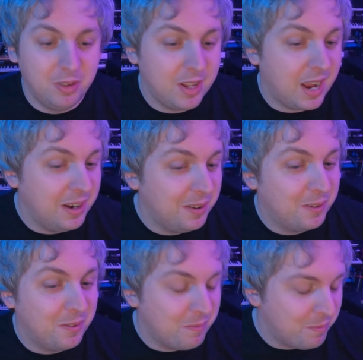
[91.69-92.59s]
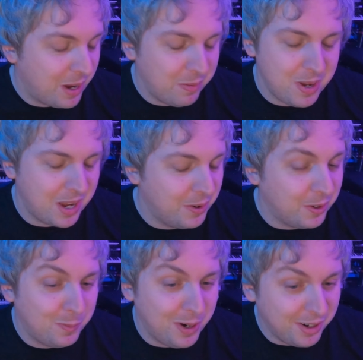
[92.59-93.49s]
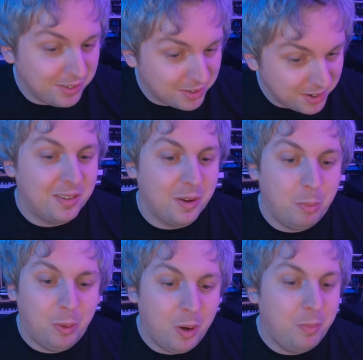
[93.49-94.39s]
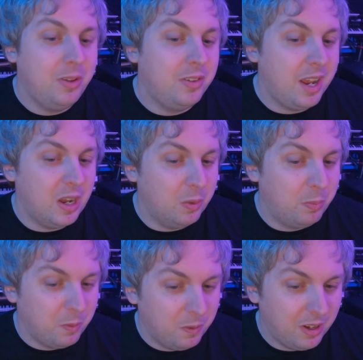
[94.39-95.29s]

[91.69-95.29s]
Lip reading: Dyno My Piano experience, so a proper setup